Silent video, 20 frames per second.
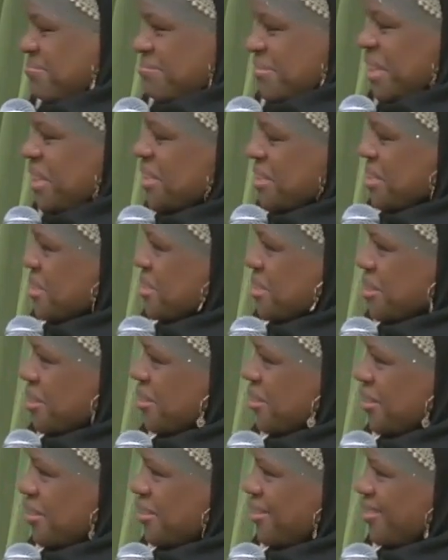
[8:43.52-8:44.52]
This is
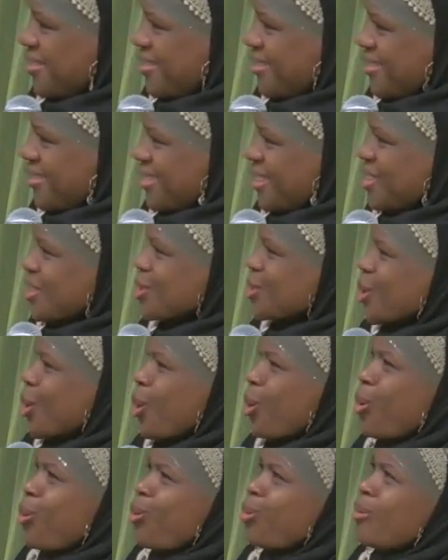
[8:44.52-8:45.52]
a this is a
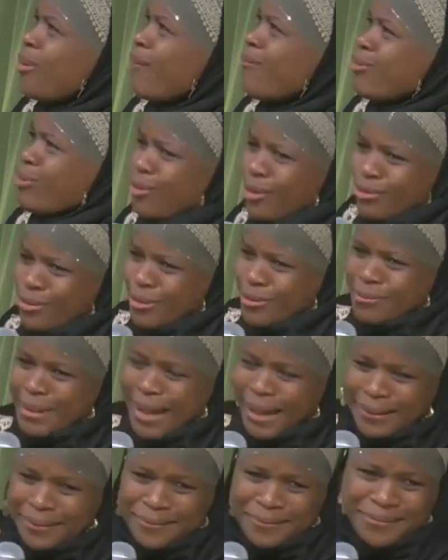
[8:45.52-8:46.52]
whole level of
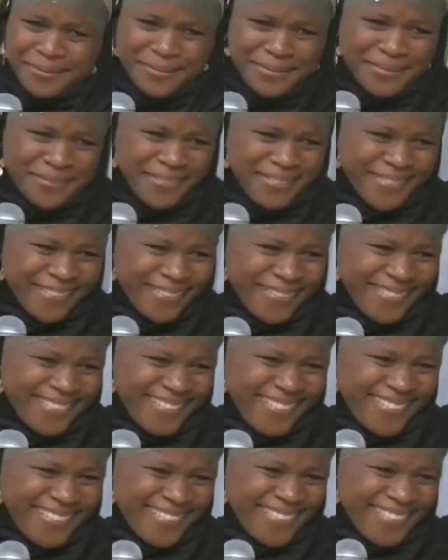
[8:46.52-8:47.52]
iman
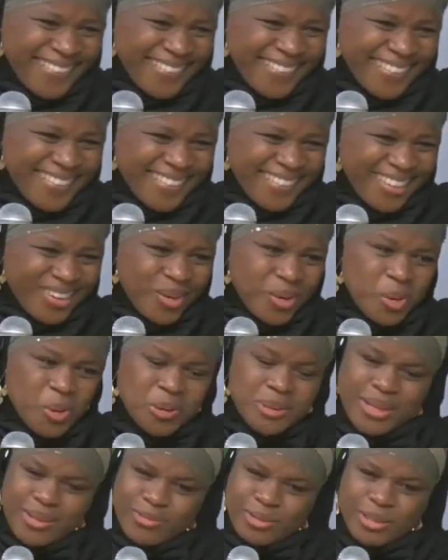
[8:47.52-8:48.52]
a
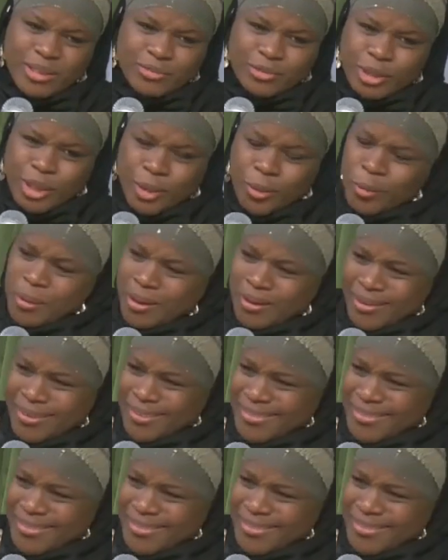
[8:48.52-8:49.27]
whole level of taqwa.